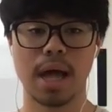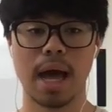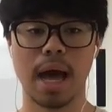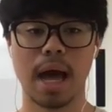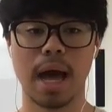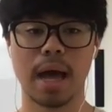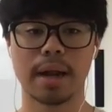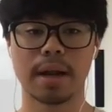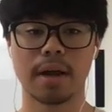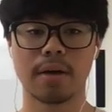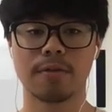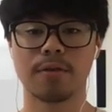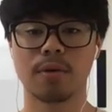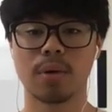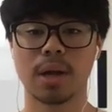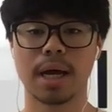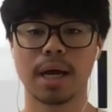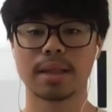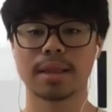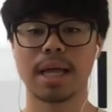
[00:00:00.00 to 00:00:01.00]
And I feel
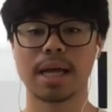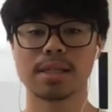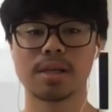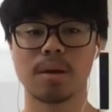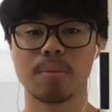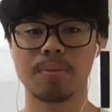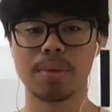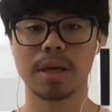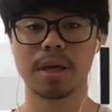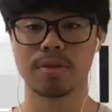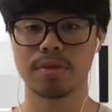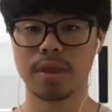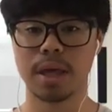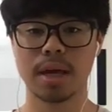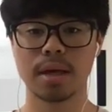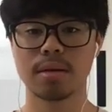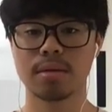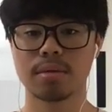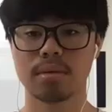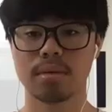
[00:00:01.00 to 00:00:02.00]
like that's a big
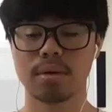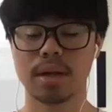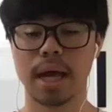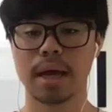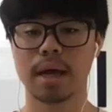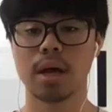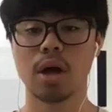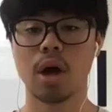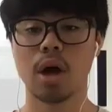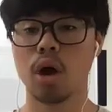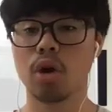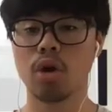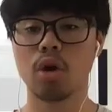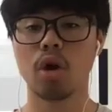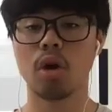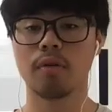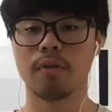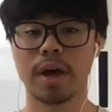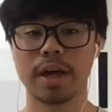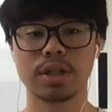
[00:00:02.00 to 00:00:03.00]
thing. Like a
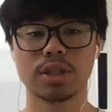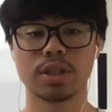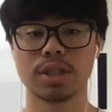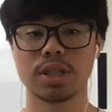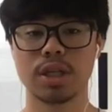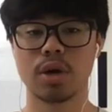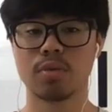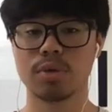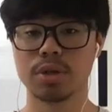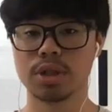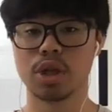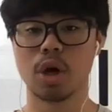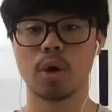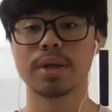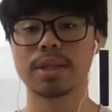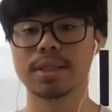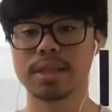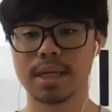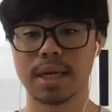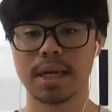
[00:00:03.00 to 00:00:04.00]
lot of agency owners go
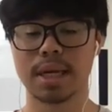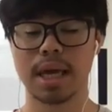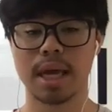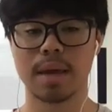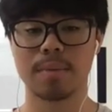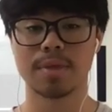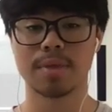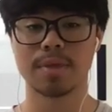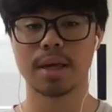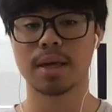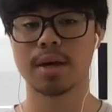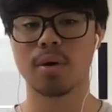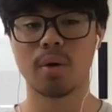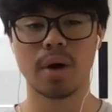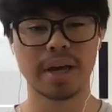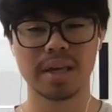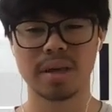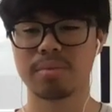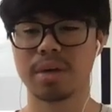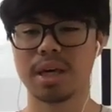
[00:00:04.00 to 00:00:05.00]
into the game thinking, oh,
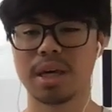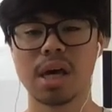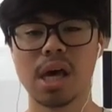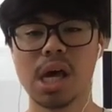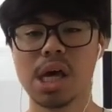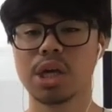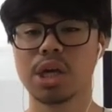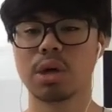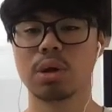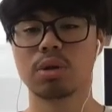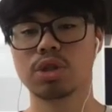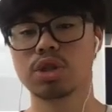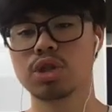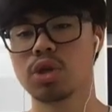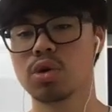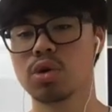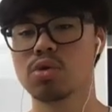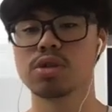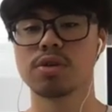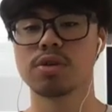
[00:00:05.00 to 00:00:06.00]
I can make,
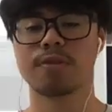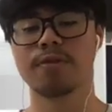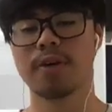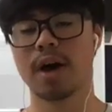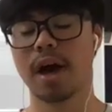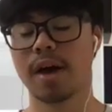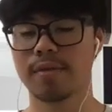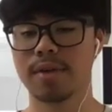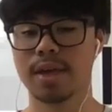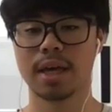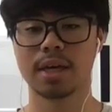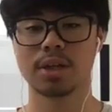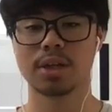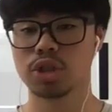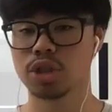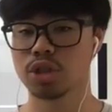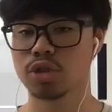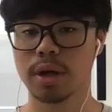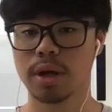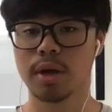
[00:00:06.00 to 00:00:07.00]
2 to 5K
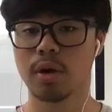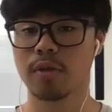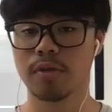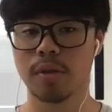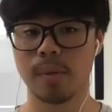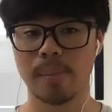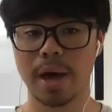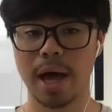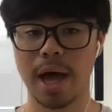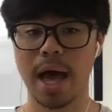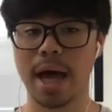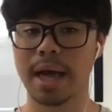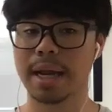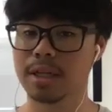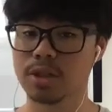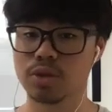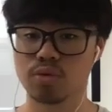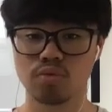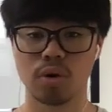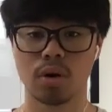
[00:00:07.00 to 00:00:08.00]
straight off the bat, and
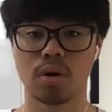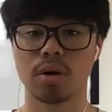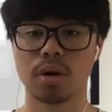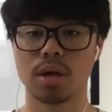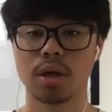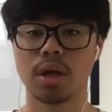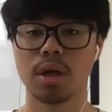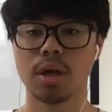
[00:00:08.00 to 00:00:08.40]
it's wrong.